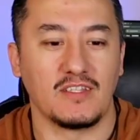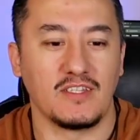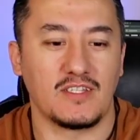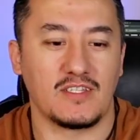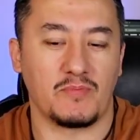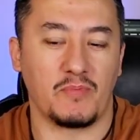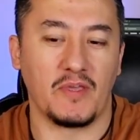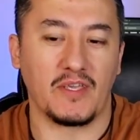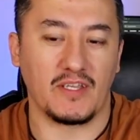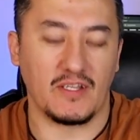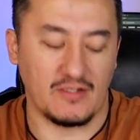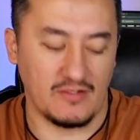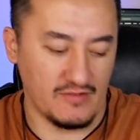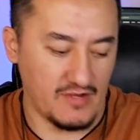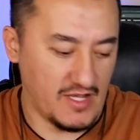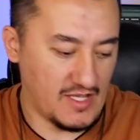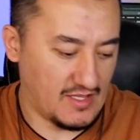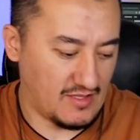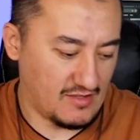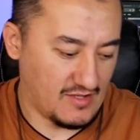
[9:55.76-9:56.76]
these speakers,
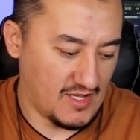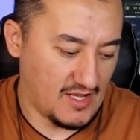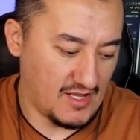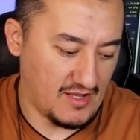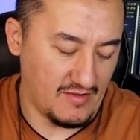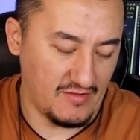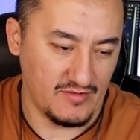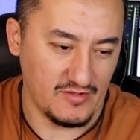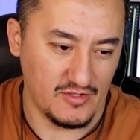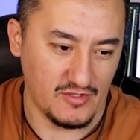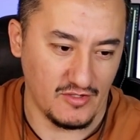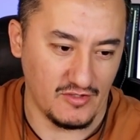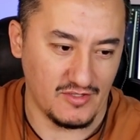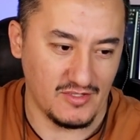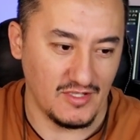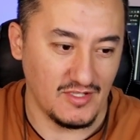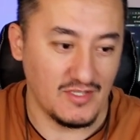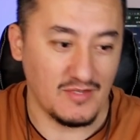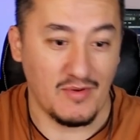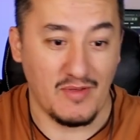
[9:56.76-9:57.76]
right? So
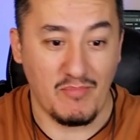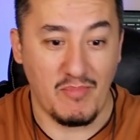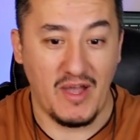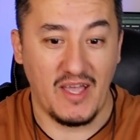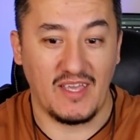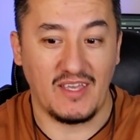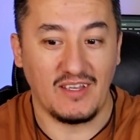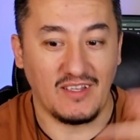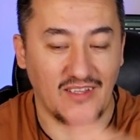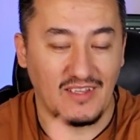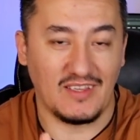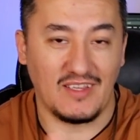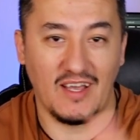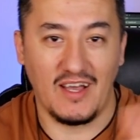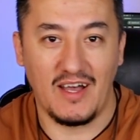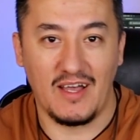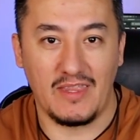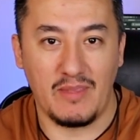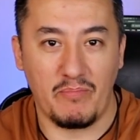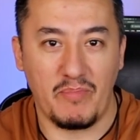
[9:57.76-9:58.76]
since on my
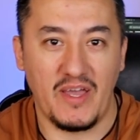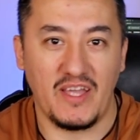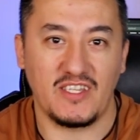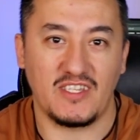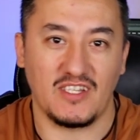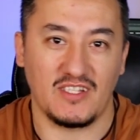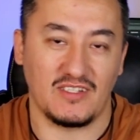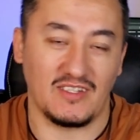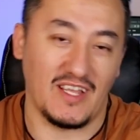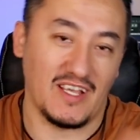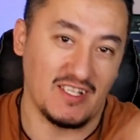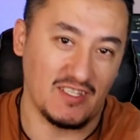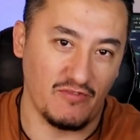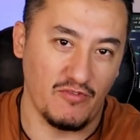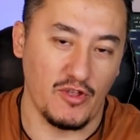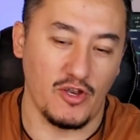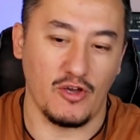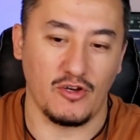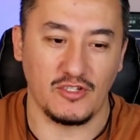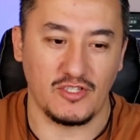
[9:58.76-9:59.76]
the bench, next
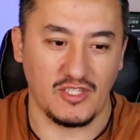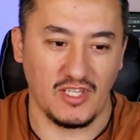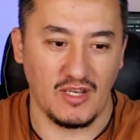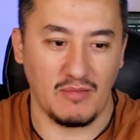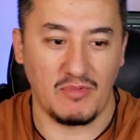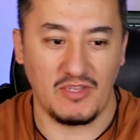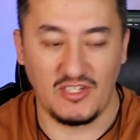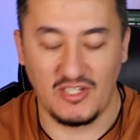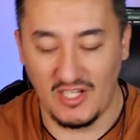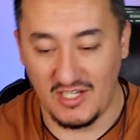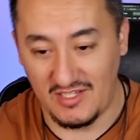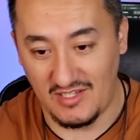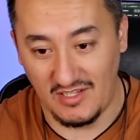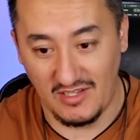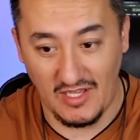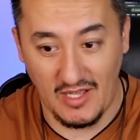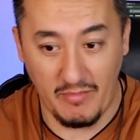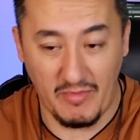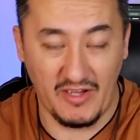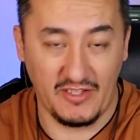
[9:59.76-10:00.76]
video it's going to be just
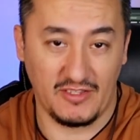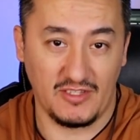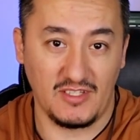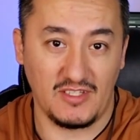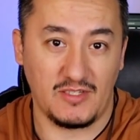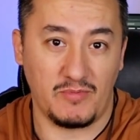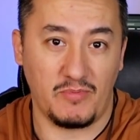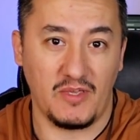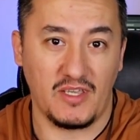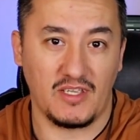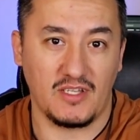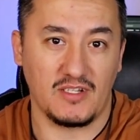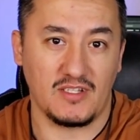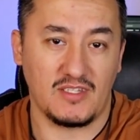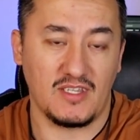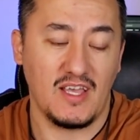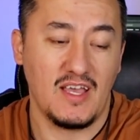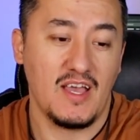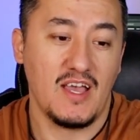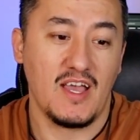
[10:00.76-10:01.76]
about these speakers.
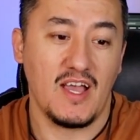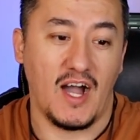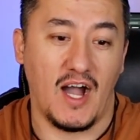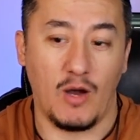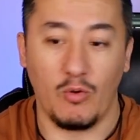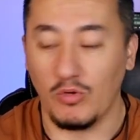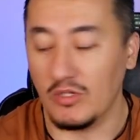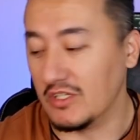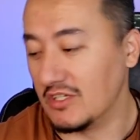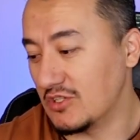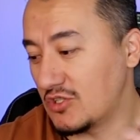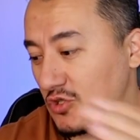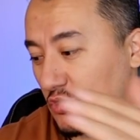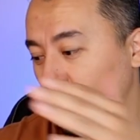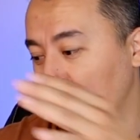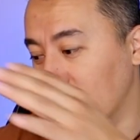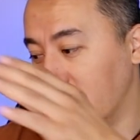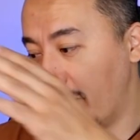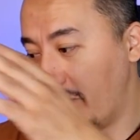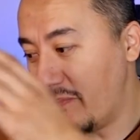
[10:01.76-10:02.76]
I will
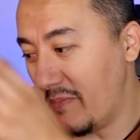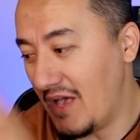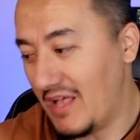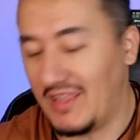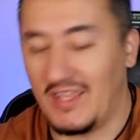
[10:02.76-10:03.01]
install a